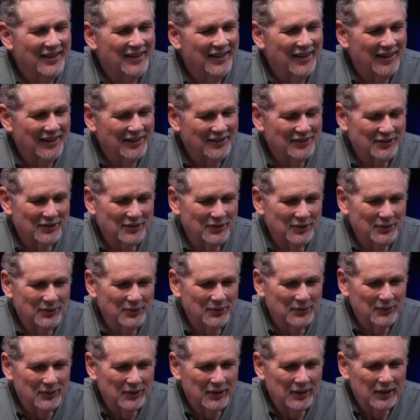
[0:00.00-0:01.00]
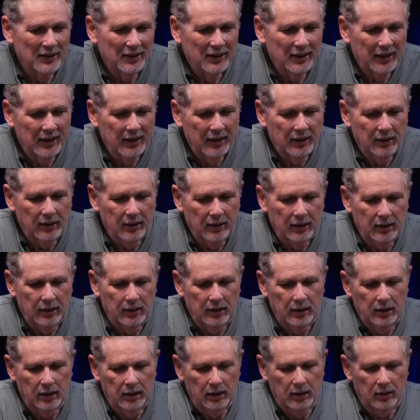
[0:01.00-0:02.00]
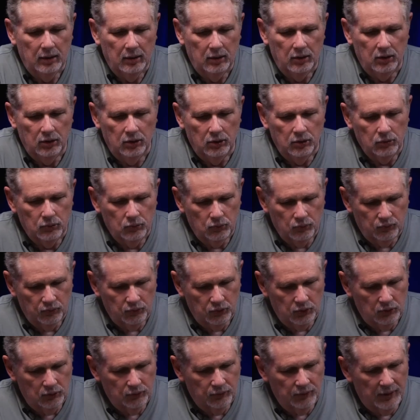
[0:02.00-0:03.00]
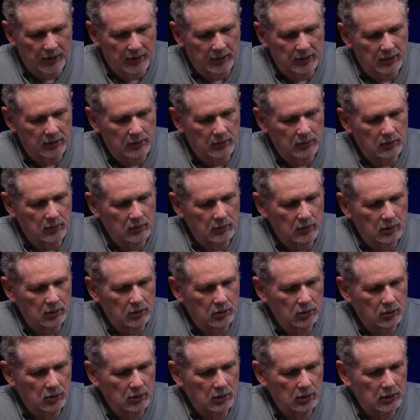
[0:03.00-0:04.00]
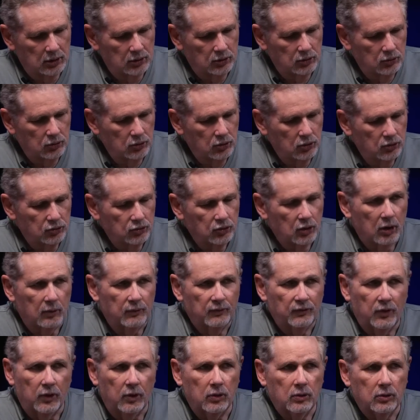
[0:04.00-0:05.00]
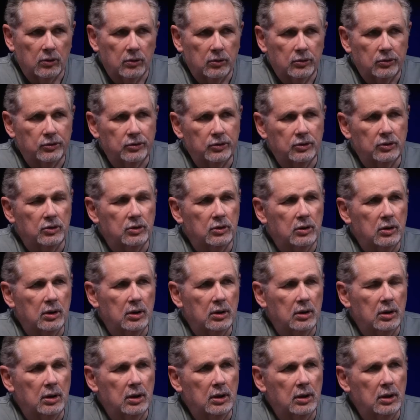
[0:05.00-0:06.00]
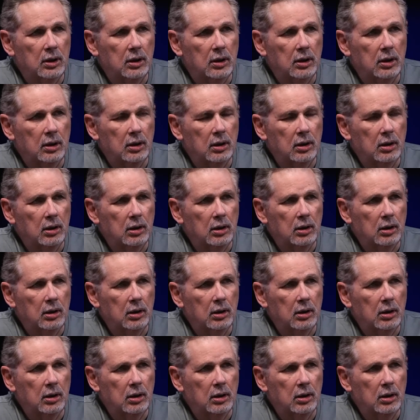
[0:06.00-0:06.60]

That's cool. And do you find it that you use it on vocals and